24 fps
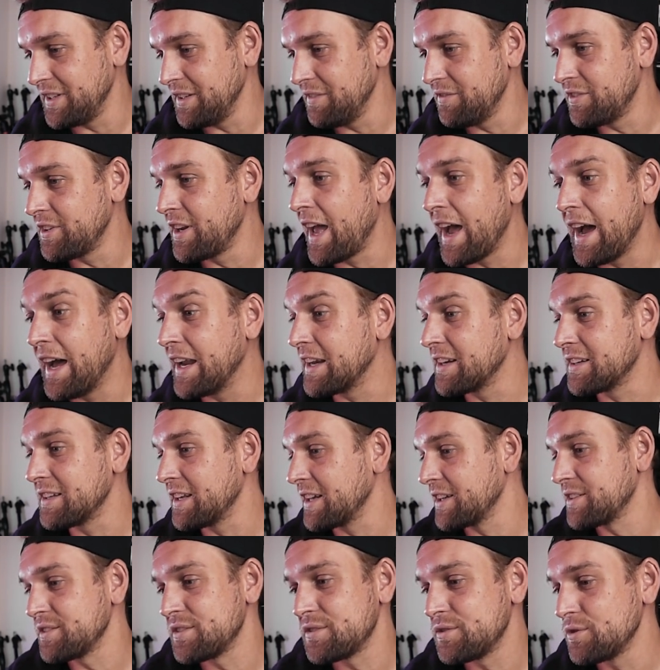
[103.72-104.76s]
even added
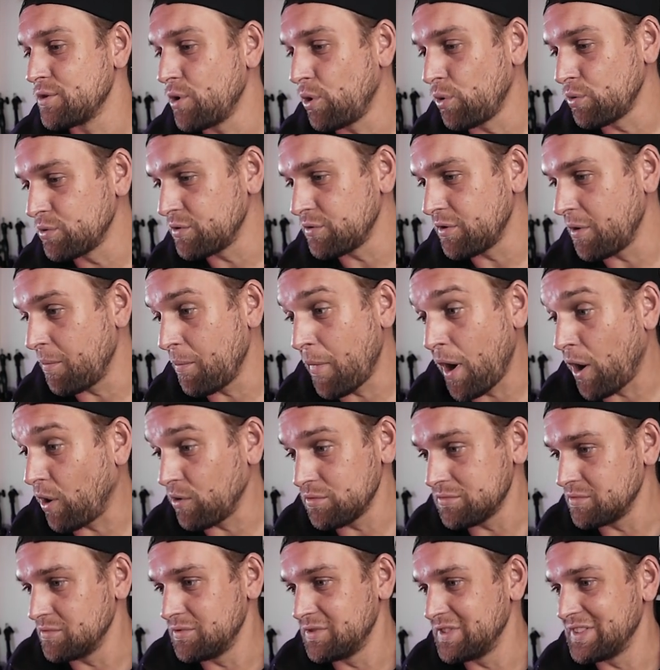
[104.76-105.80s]
like snow to the
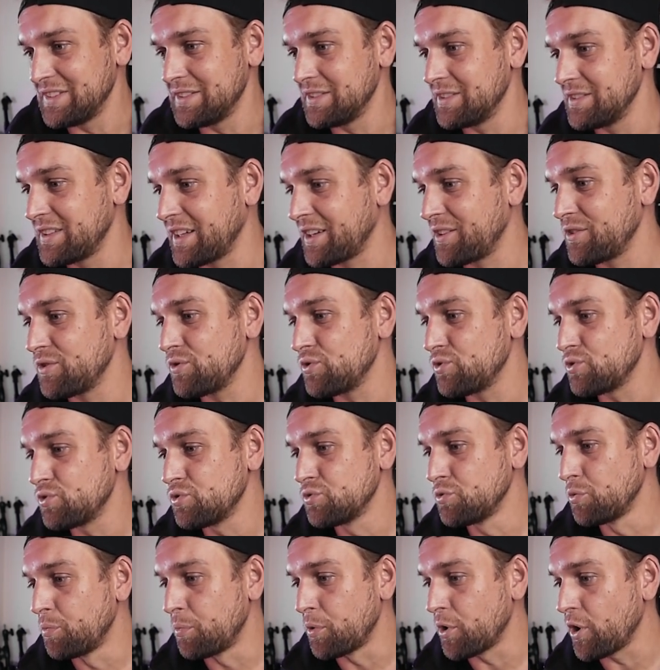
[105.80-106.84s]
mountains and it's like
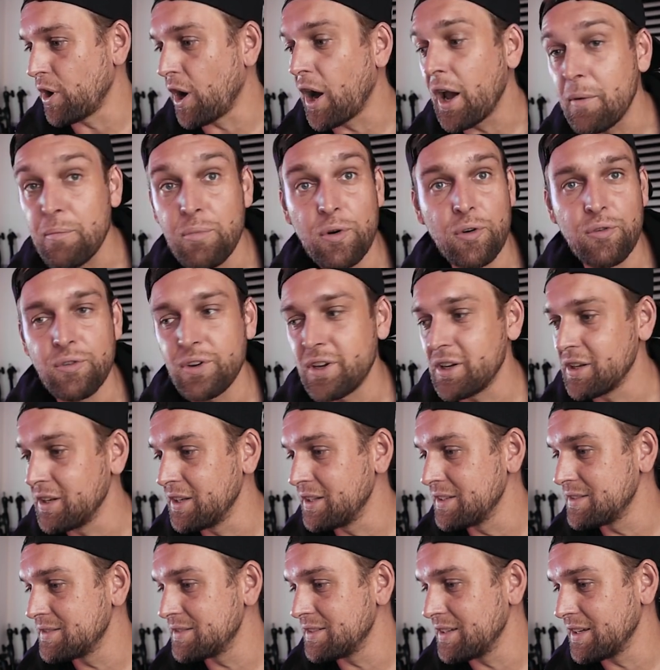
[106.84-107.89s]
super hyper
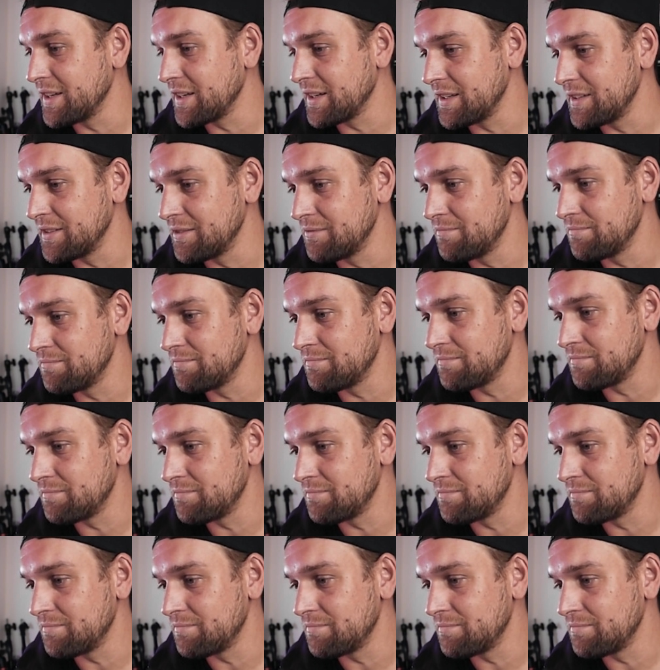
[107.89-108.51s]
realistic and